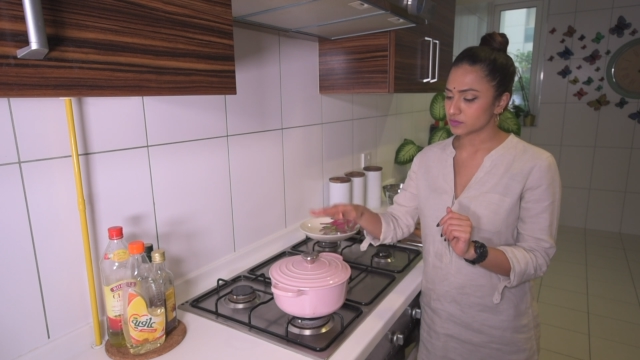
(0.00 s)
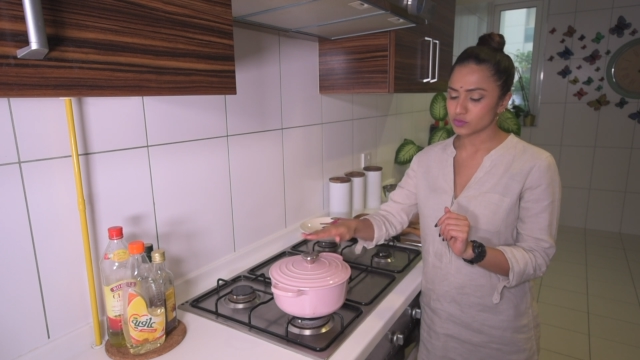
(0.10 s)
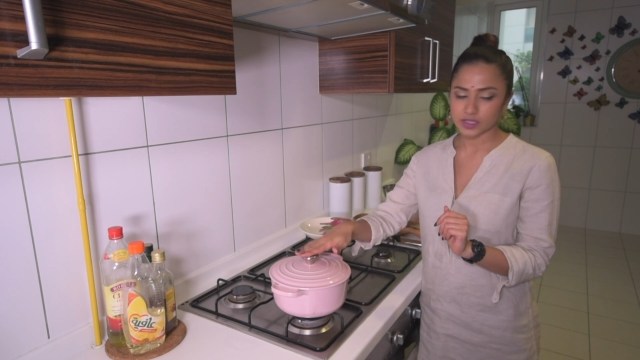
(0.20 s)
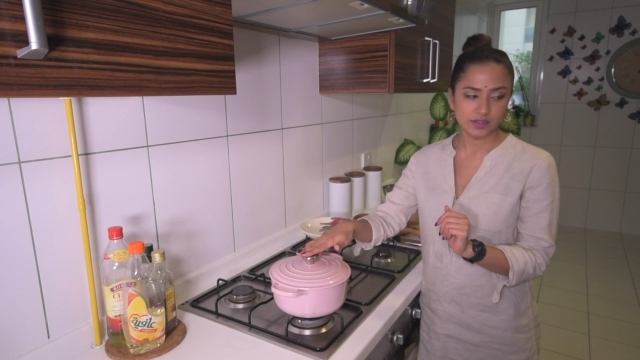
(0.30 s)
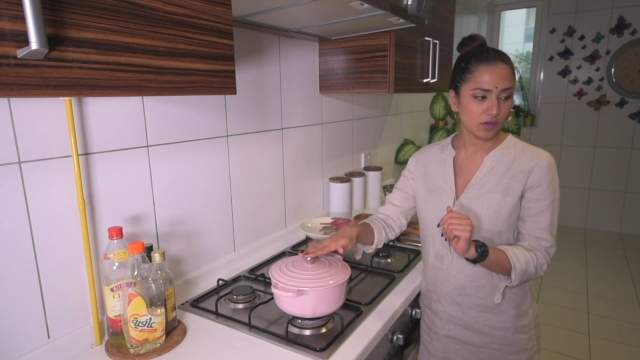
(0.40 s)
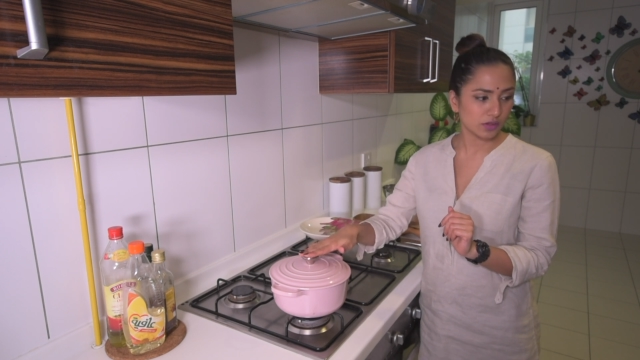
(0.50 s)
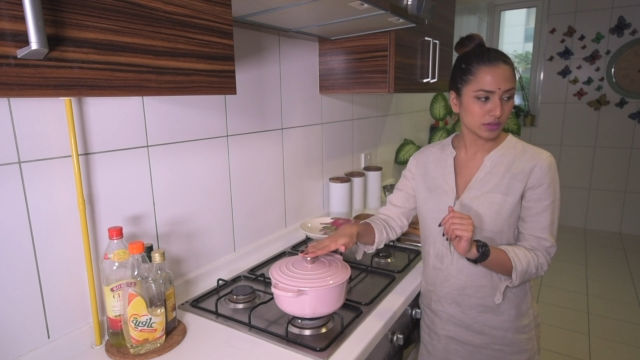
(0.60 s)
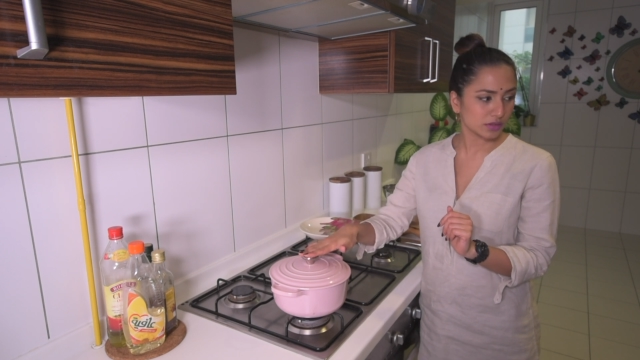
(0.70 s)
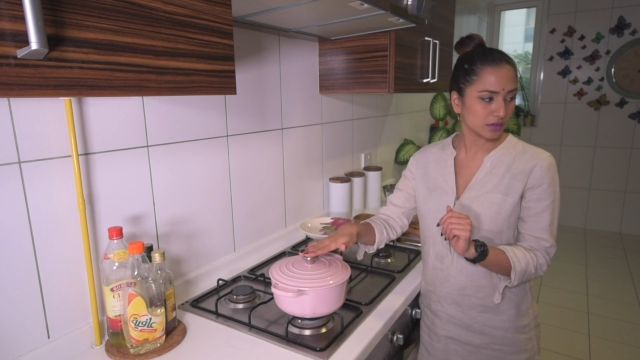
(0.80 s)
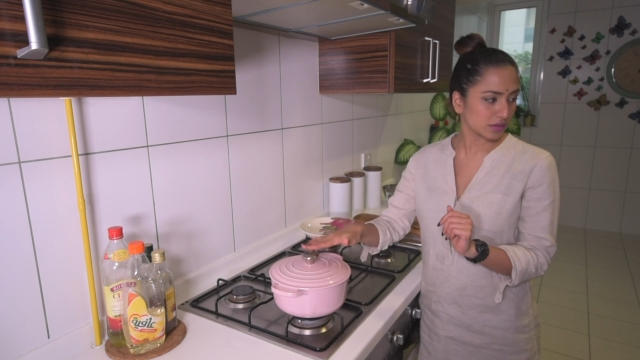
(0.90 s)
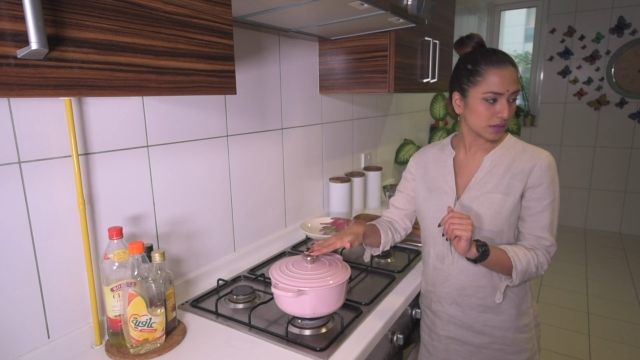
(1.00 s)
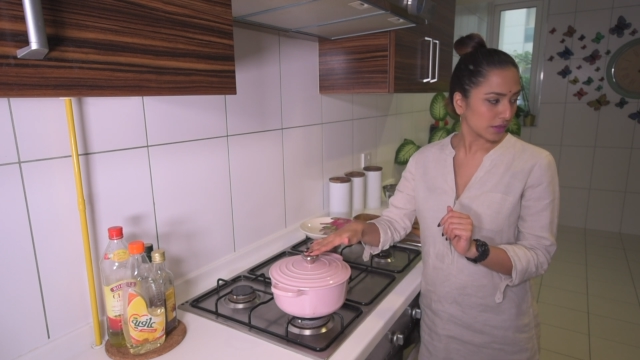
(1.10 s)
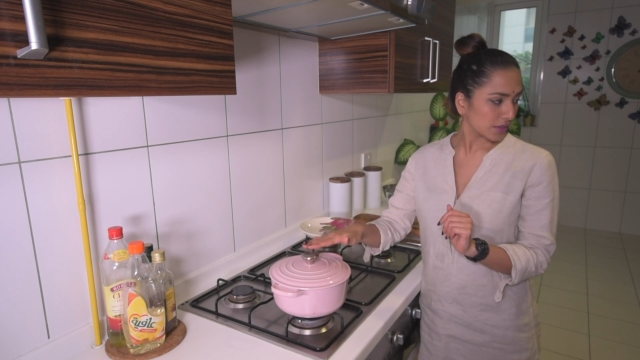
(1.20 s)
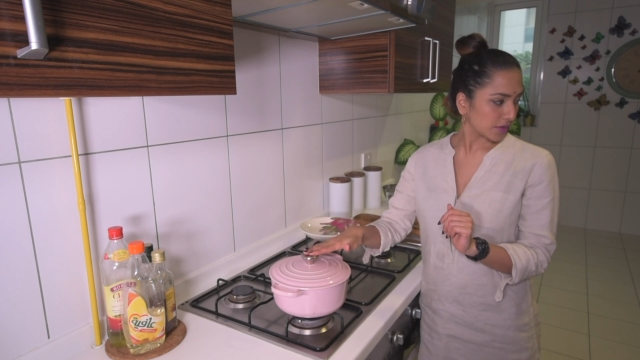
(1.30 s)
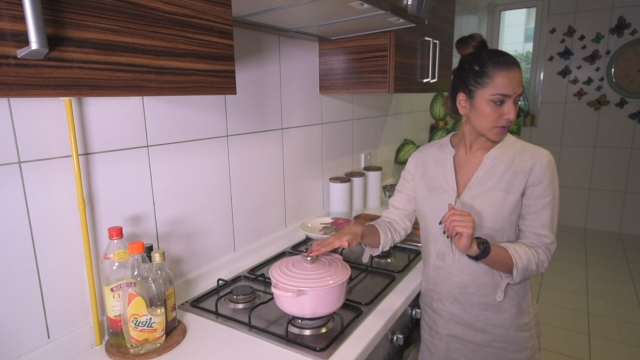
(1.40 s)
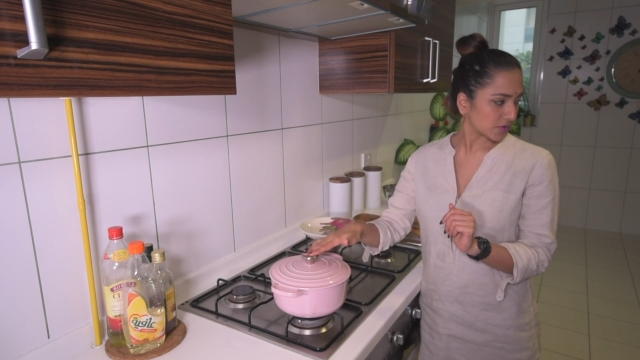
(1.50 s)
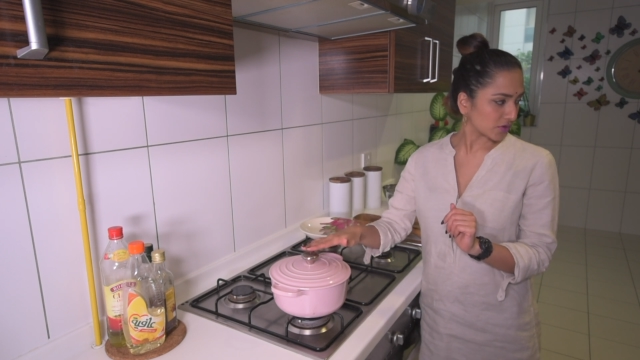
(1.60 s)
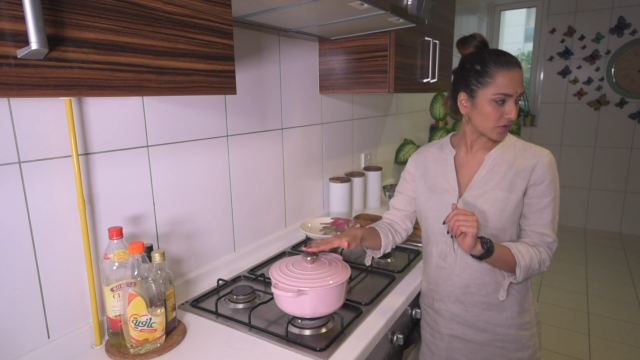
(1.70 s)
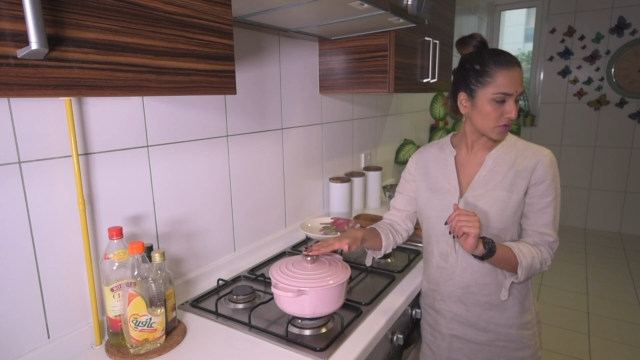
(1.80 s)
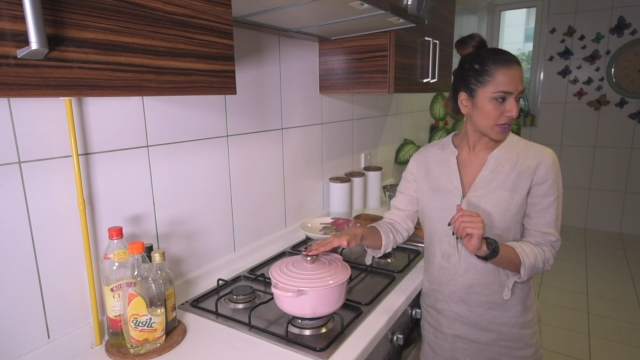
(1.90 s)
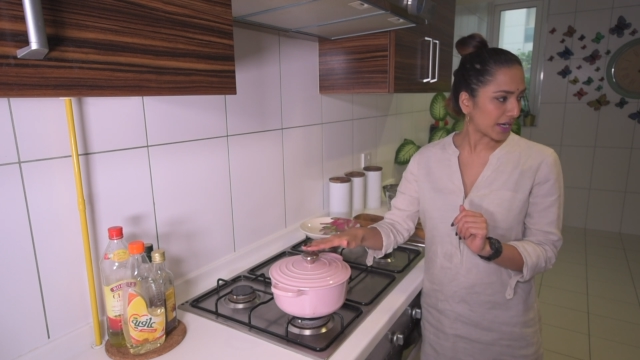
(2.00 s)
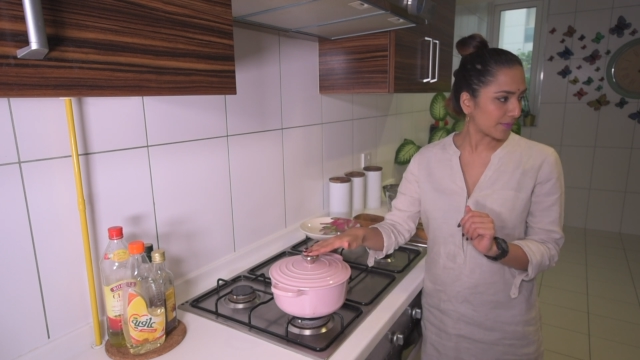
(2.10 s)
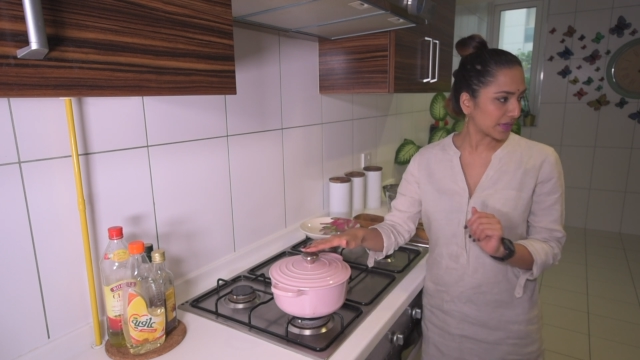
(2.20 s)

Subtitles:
Ooh, that's hot. So I'm just going to grab